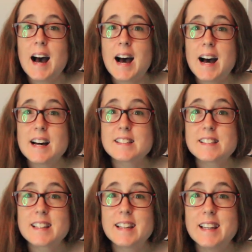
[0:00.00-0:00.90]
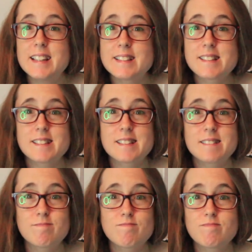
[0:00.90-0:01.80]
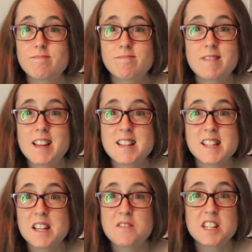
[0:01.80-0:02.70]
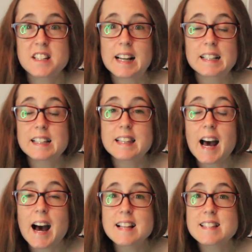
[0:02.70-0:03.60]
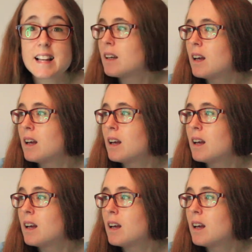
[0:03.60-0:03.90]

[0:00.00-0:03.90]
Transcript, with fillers: and it it delivered exactly that.